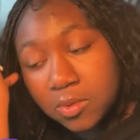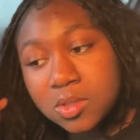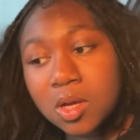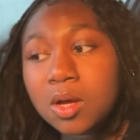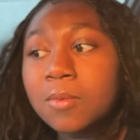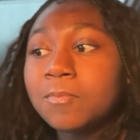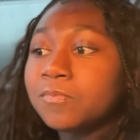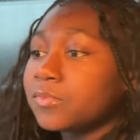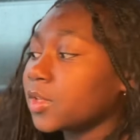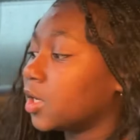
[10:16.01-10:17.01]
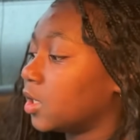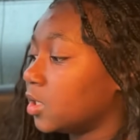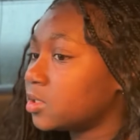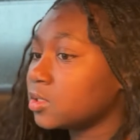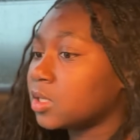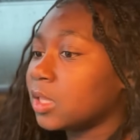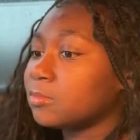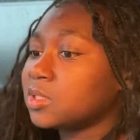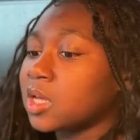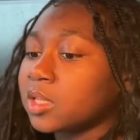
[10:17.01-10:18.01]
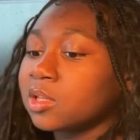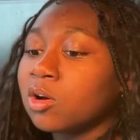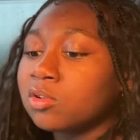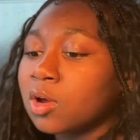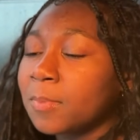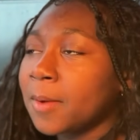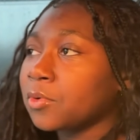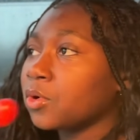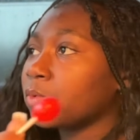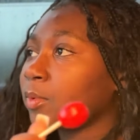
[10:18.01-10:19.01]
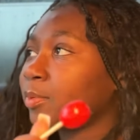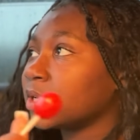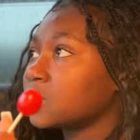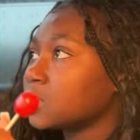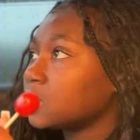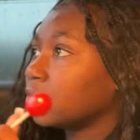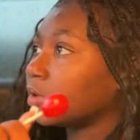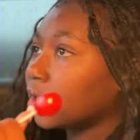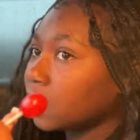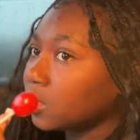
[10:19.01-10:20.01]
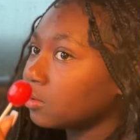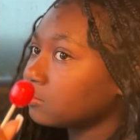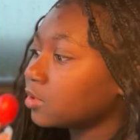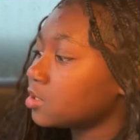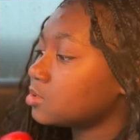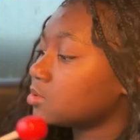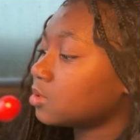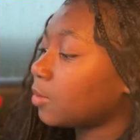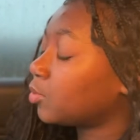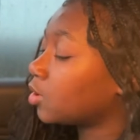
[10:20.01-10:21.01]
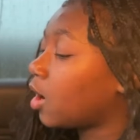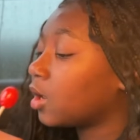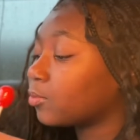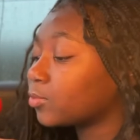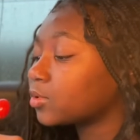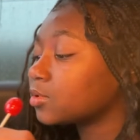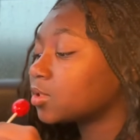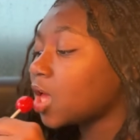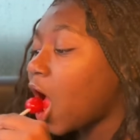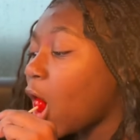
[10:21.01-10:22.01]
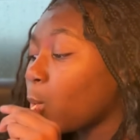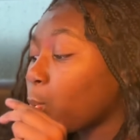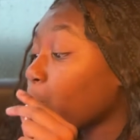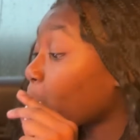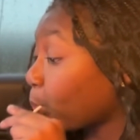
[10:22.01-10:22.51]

gonna listen to them saying, oh, no popcorn with braces, no gum, because I brought Yeah, because you still ate it.